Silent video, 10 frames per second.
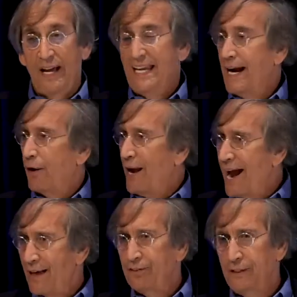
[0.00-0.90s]
in our
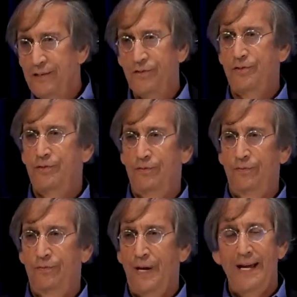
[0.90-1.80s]
athletes,
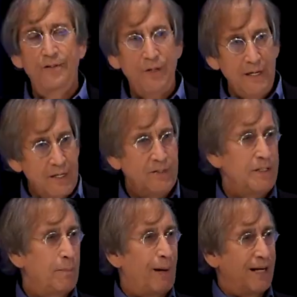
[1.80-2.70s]
and it's
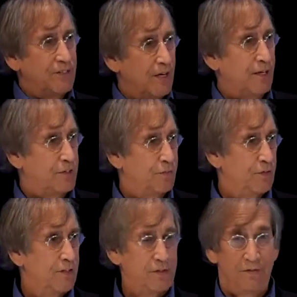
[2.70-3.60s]
easy to buy tickets for
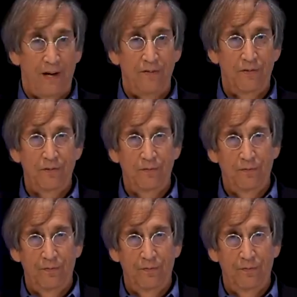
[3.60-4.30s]
these events.